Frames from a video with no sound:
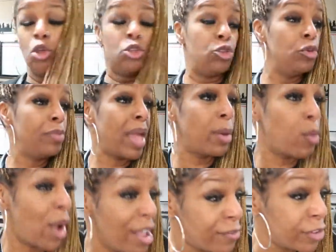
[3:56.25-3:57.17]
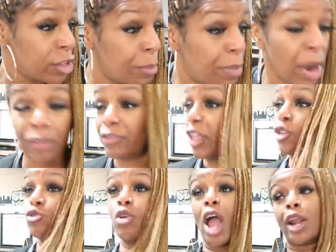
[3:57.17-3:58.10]
You may wait for your birthday.
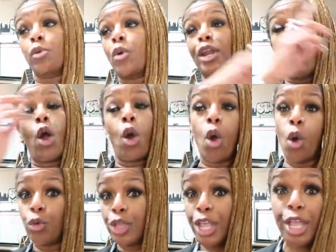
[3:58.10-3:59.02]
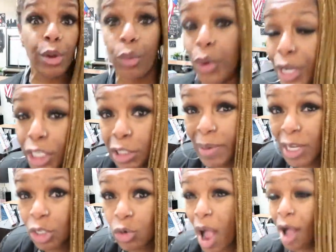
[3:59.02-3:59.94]
You gotta wait a whole year to wear the special